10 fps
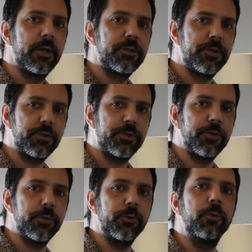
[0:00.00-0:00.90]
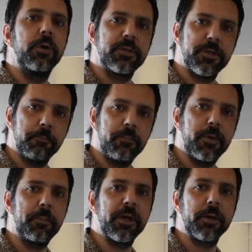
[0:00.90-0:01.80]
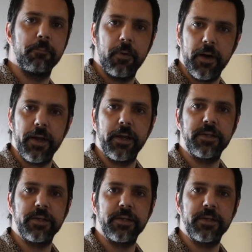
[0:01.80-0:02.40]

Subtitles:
to mimic my